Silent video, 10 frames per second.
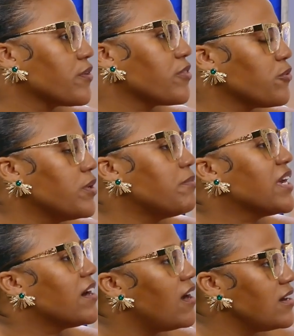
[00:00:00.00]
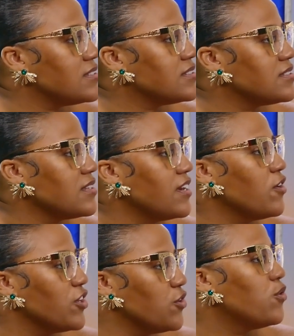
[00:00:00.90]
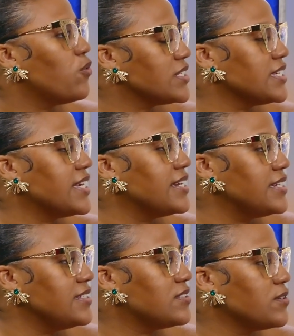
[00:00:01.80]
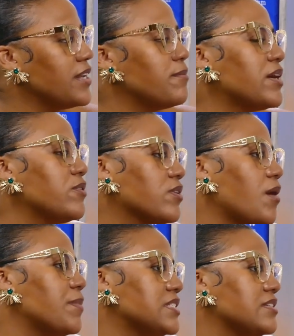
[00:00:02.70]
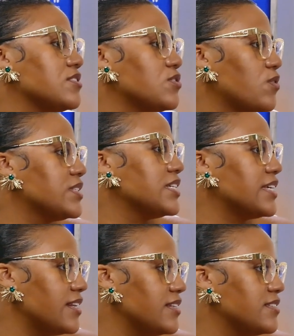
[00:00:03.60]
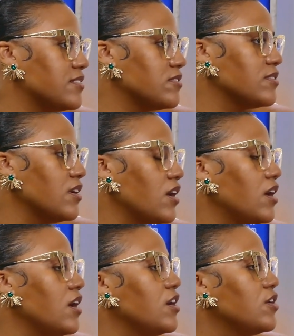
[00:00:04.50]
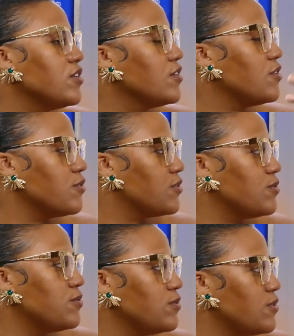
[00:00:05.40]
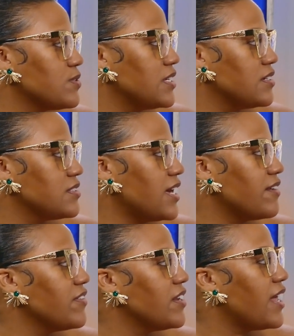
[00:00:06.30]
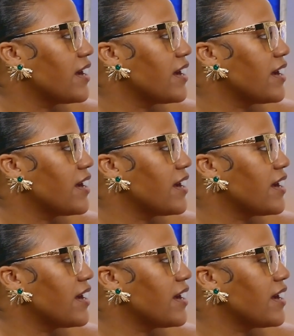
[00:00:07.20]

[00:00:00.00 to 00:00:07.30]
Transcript: through it, because you know what it can lead to. Anybody with common sense know what it can lead to. You don't do those things. I feel like a